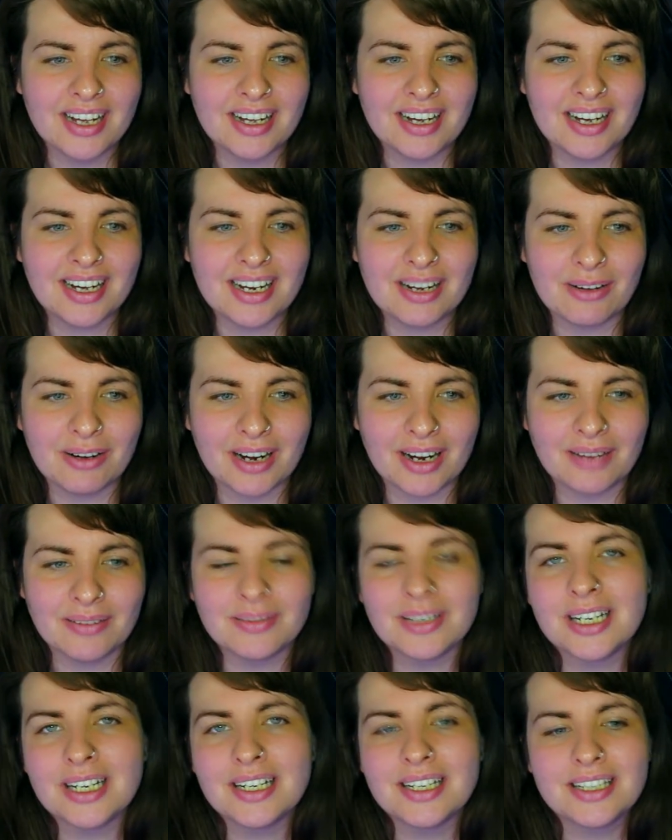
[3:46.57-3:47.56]
Anyway,
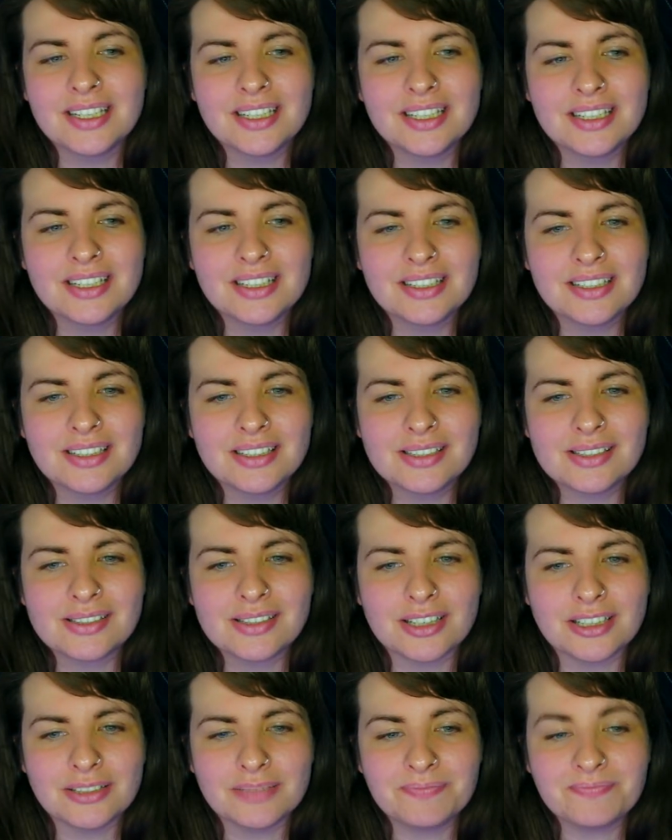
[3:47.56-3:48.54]
so